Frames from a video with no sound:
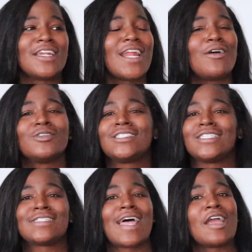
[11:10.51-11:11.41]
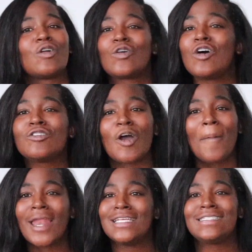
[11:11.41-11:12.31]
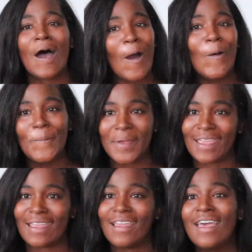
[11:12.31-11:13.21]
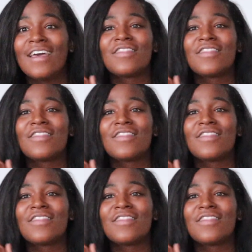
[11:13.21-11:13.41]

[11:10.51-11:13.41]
And I was just like, girl, nobody told me